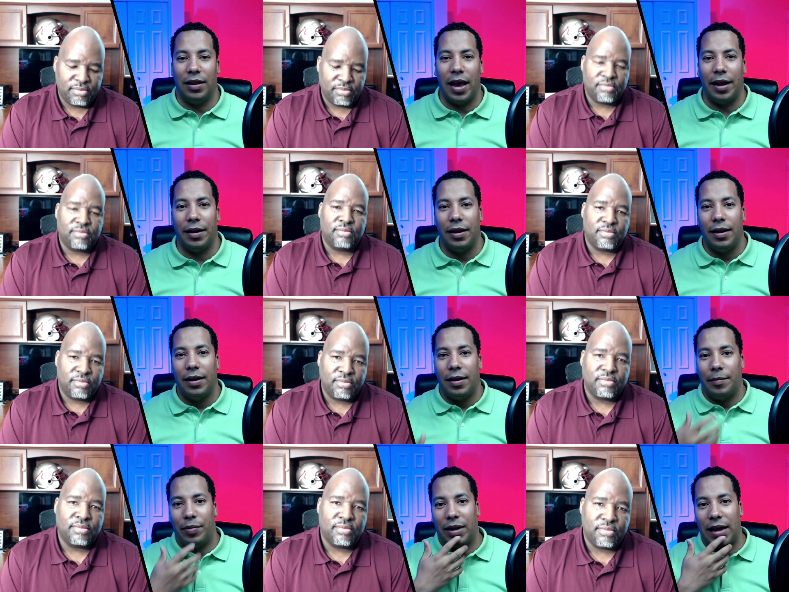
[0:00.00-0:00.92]
Speaker 1: that
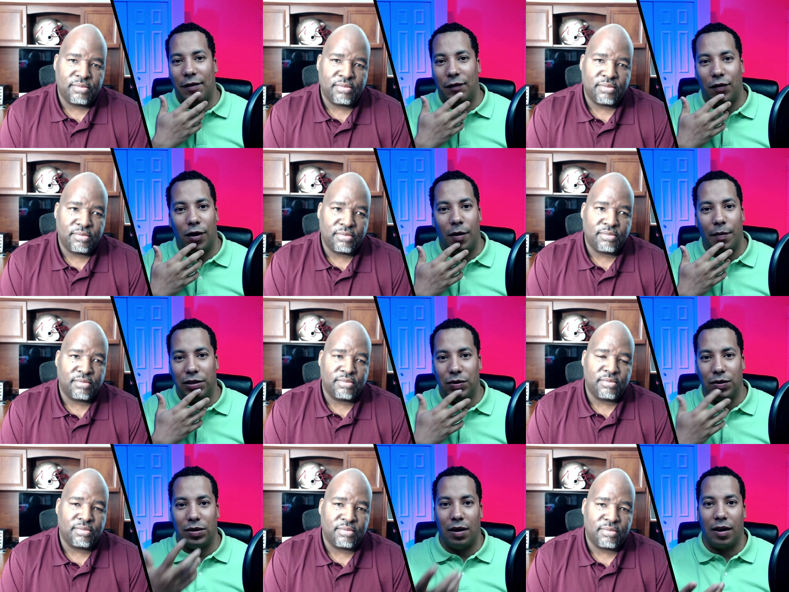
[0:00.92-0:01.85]
platform that
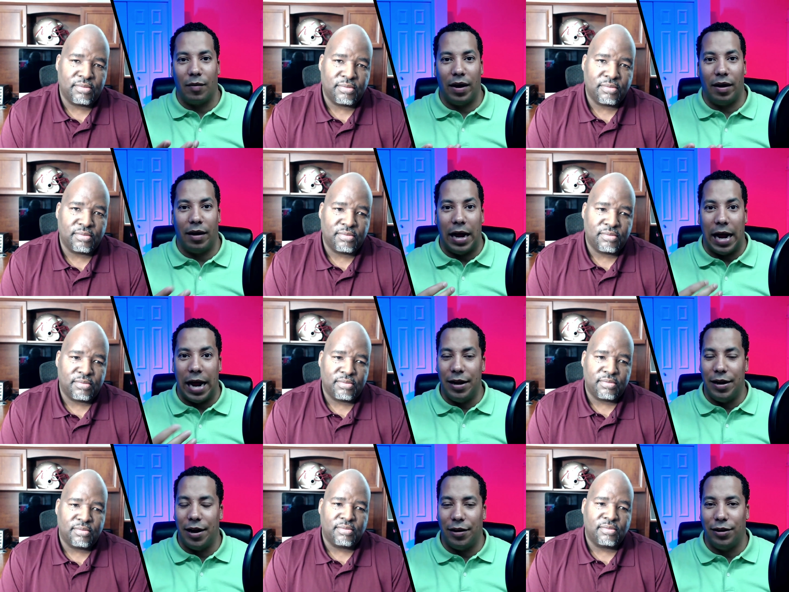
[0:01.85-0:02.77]
you were talking about,
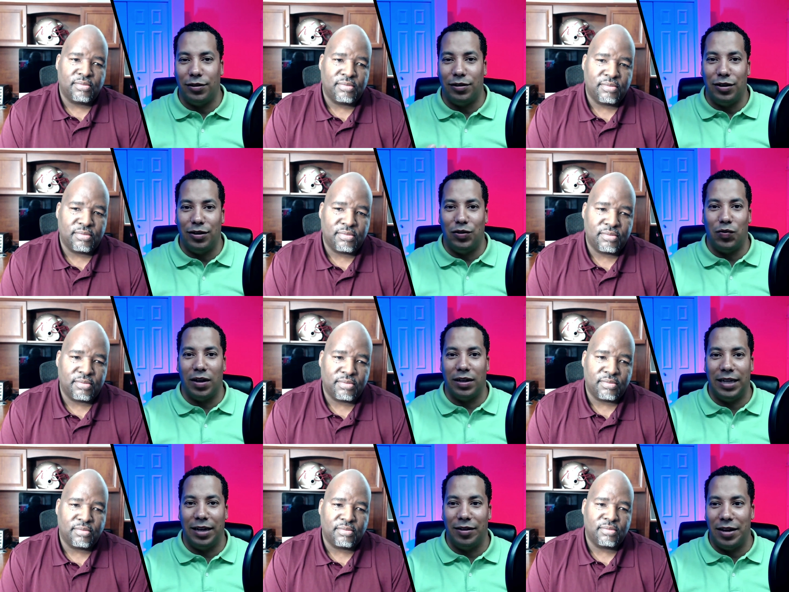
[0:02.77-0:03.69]
I did. Did you want
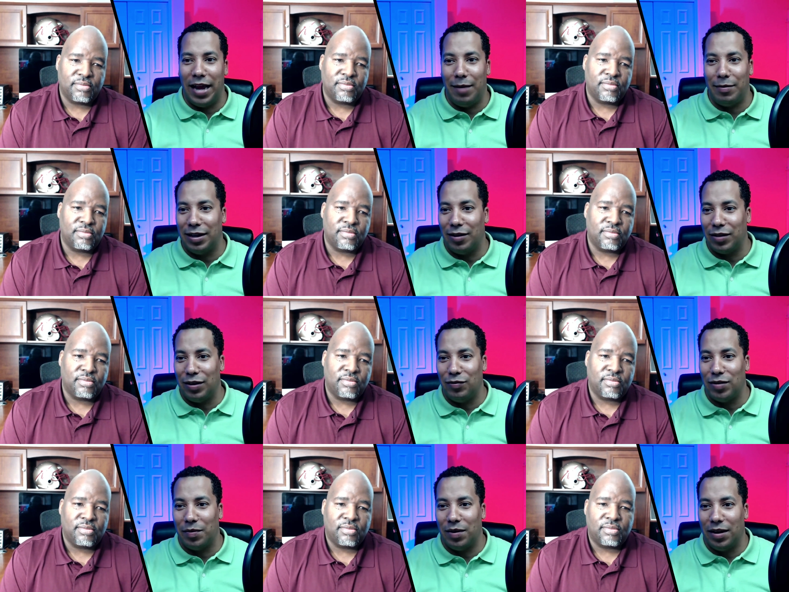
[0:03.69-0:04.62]
to say the name? Because I don't think
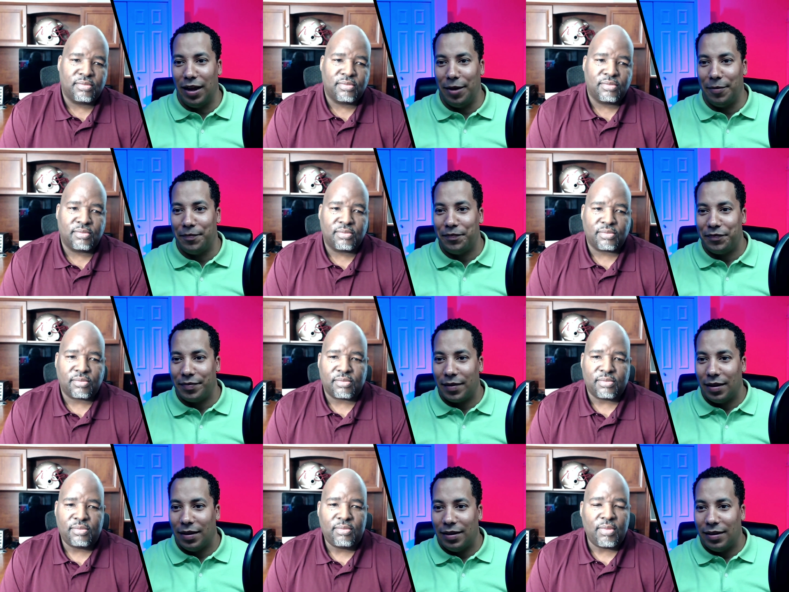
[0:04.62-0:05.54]
you dropped the name.
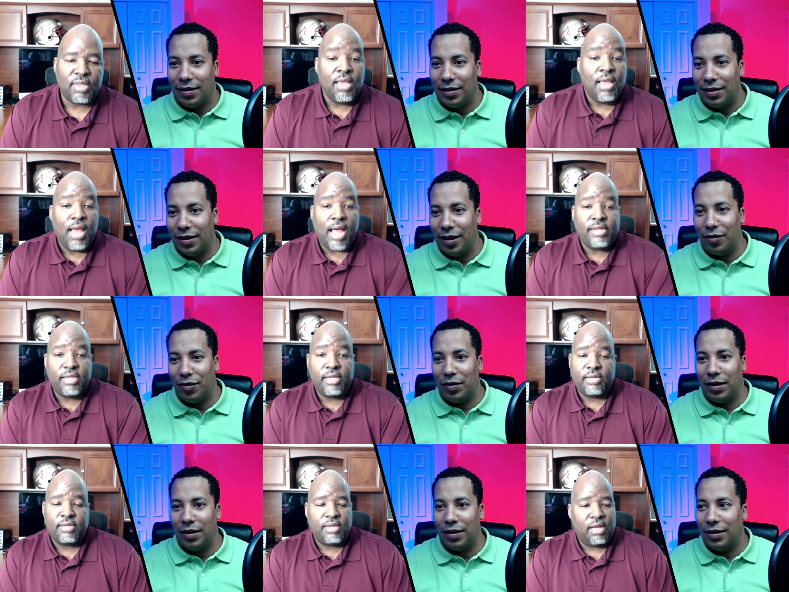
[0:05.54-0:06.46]
Speaker 2: I, did.
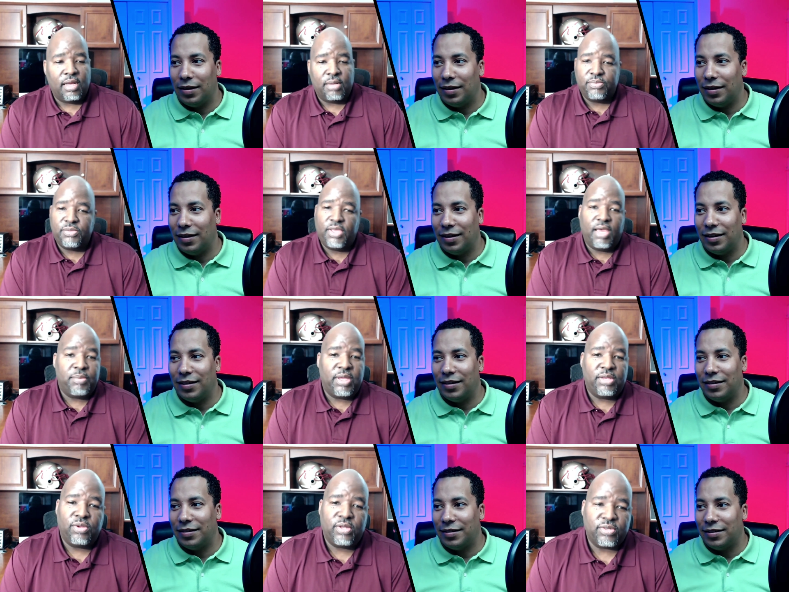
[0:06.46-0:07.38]
Um, yeah, man,
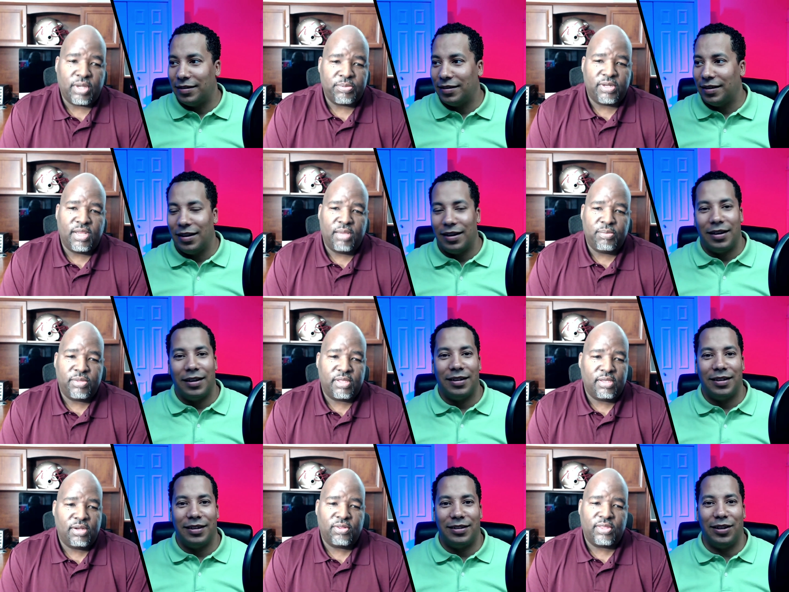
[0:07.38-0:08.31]
you can drop the name. You
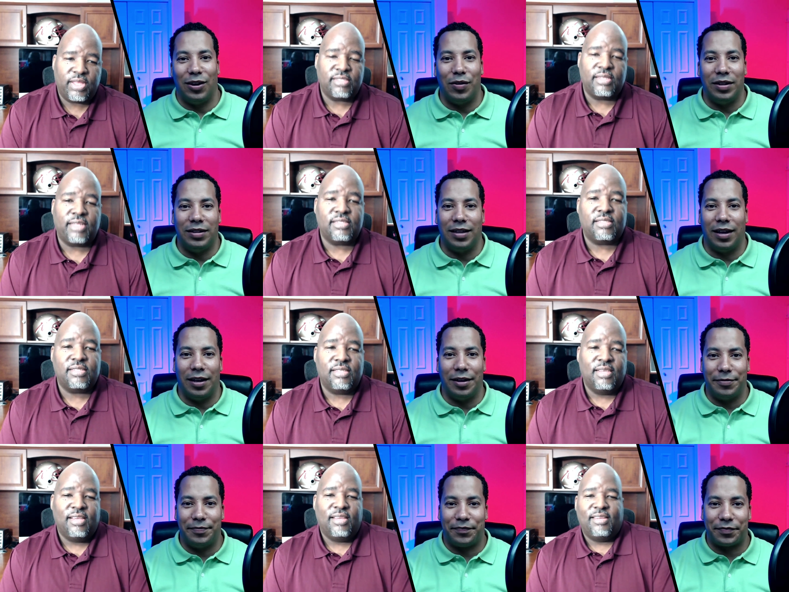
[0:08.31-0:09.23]
know, that's so
Speaker 1: it's
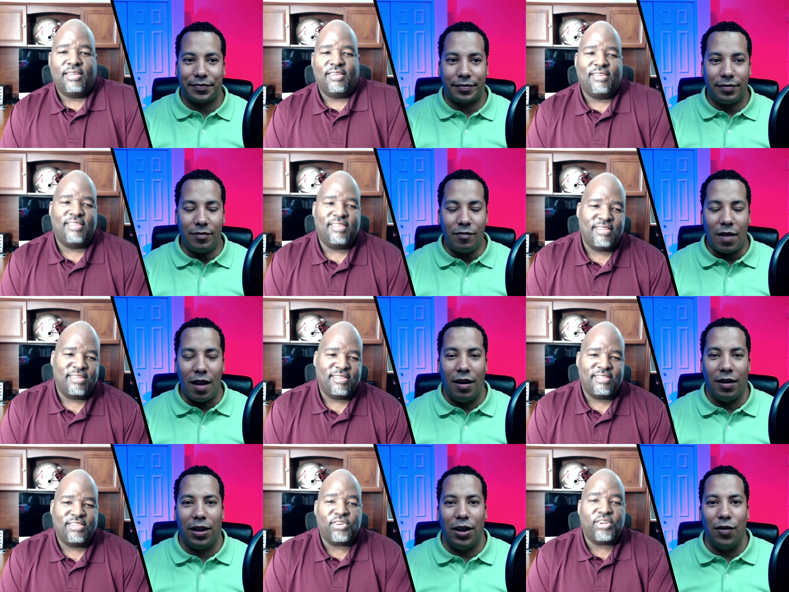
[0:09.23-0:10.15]
uh,
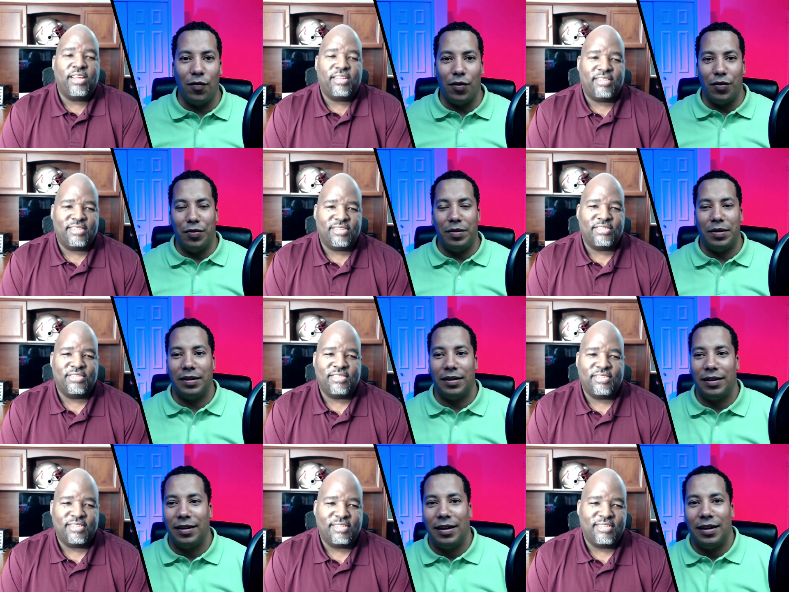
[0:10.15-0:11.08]
a, a guru.
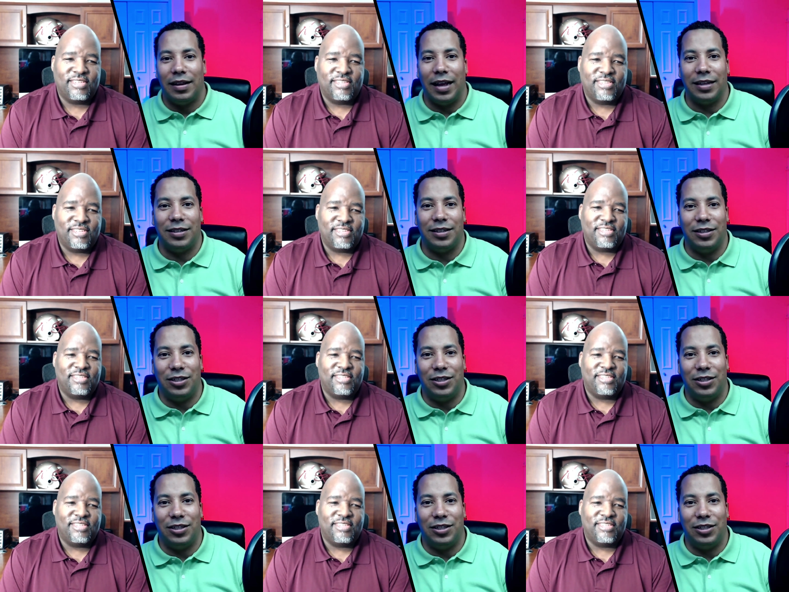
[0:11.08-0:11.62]
That's